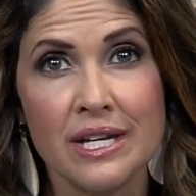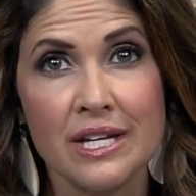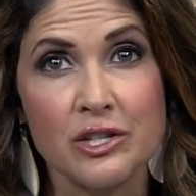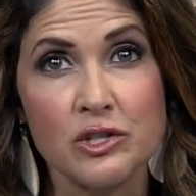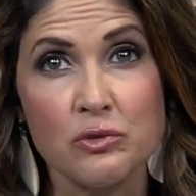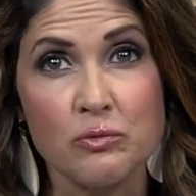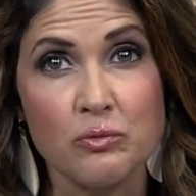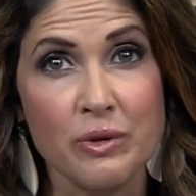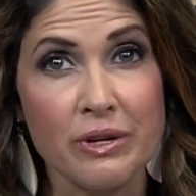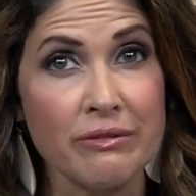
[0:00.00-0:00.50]

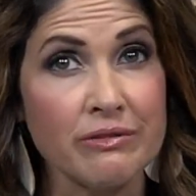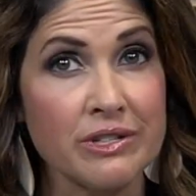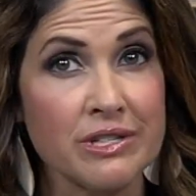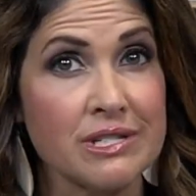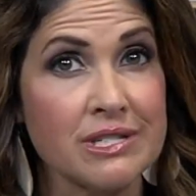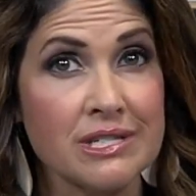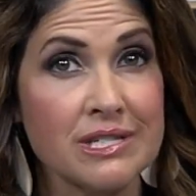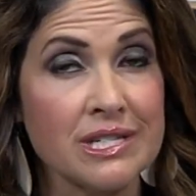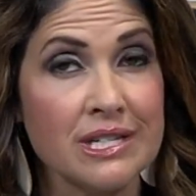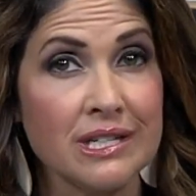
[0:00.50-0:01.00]
it's rarely
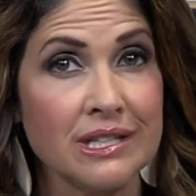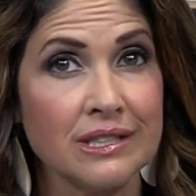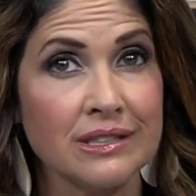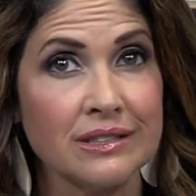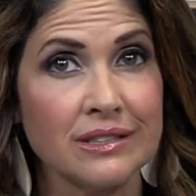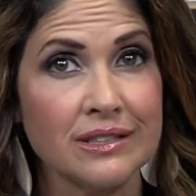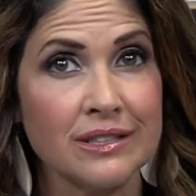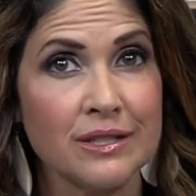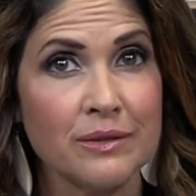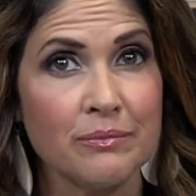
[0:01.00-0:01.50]

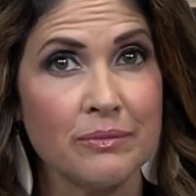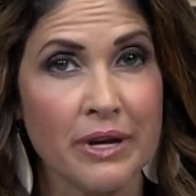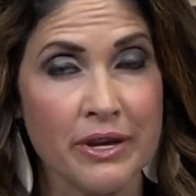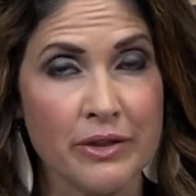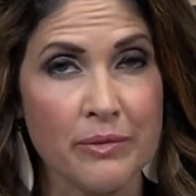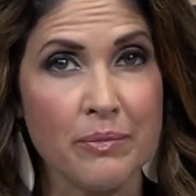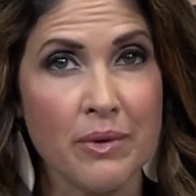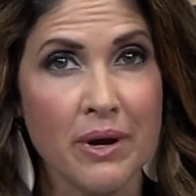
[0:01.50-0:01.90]
seen by the